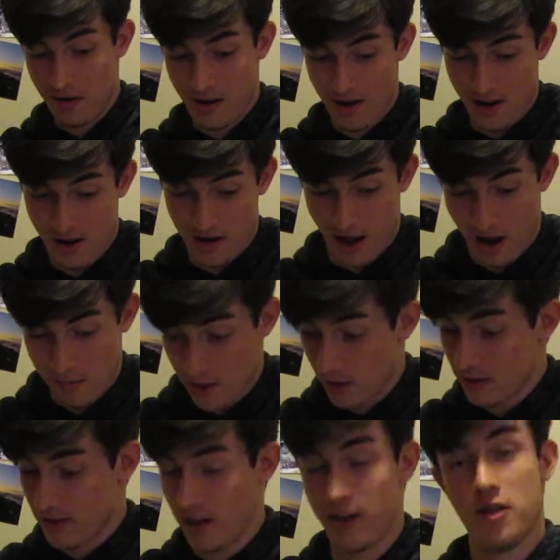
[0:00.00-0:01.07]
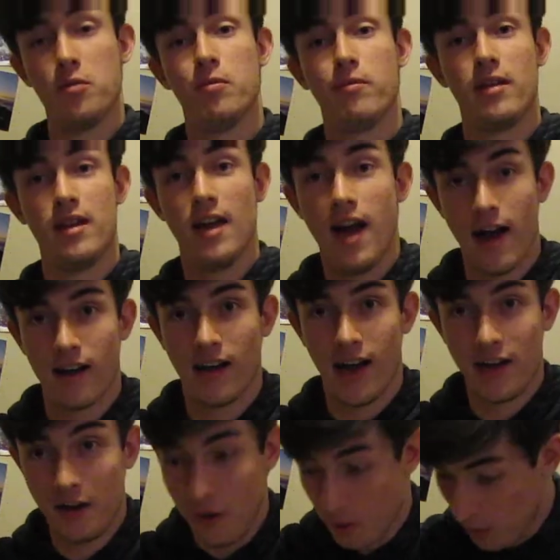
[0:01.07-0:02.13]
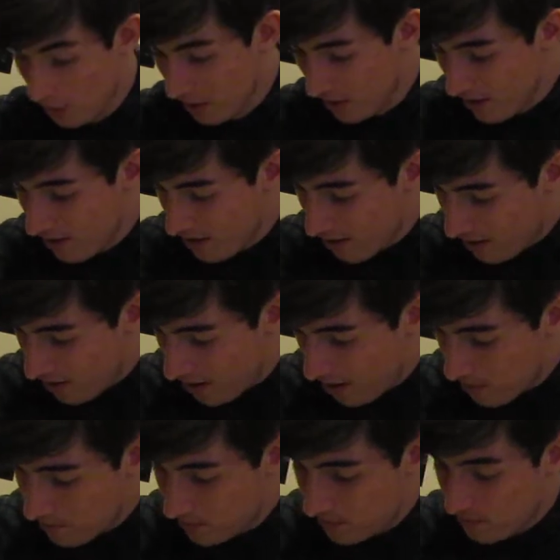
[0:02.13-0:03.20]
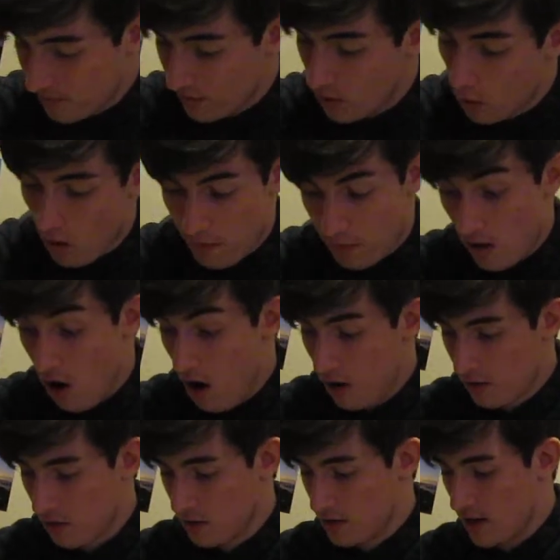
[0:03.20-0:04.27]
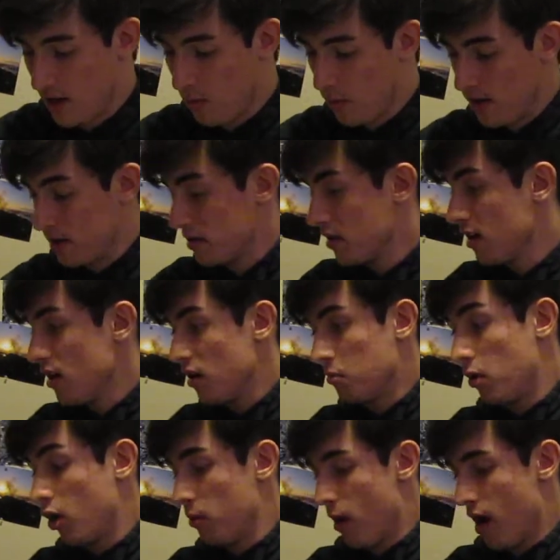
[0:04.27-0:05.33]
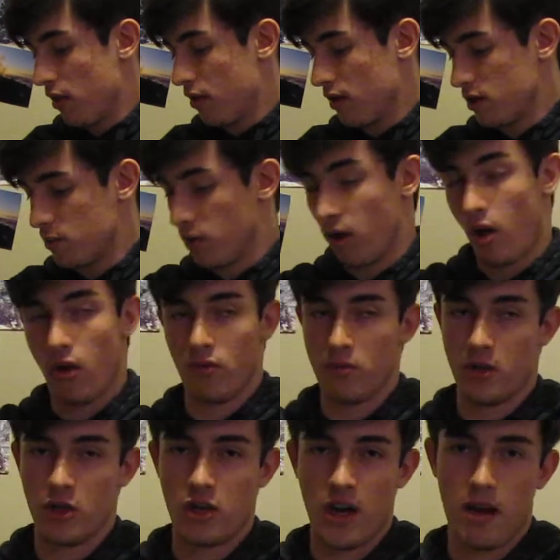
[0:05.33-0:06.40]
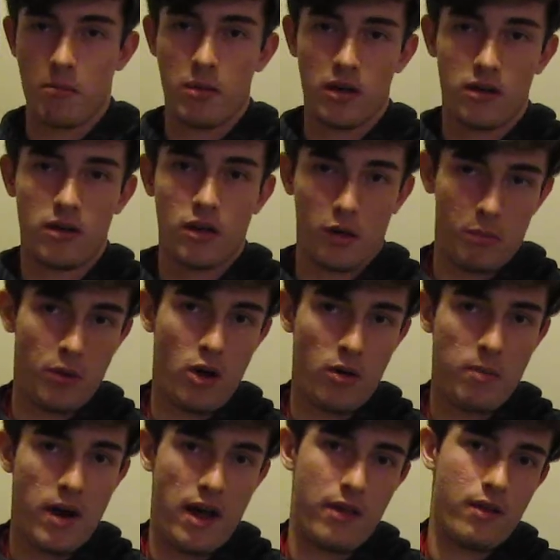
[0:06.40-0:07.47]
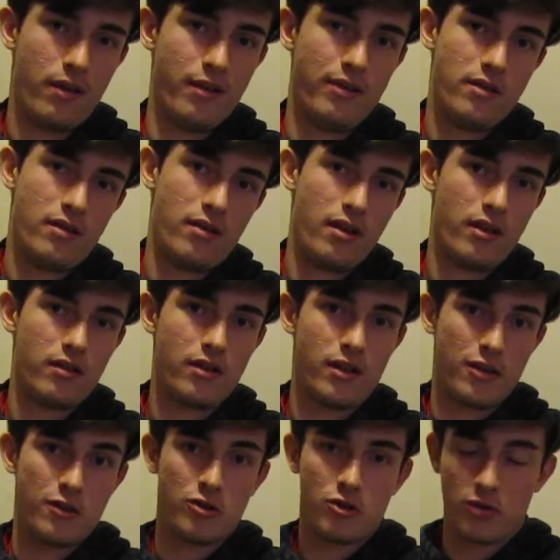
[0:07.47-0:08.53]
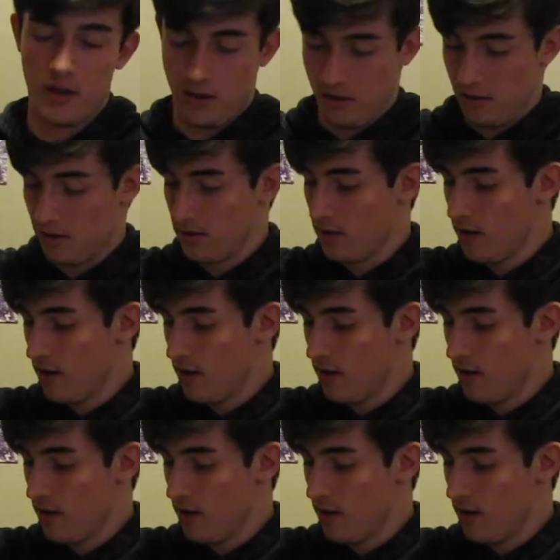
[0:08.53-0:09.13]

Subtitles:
And I'm here to tell you, yeah, I do. Well, for hognoses anyways. Ball pythons put all of them to shame, but they're ball pythons. They're constrictors.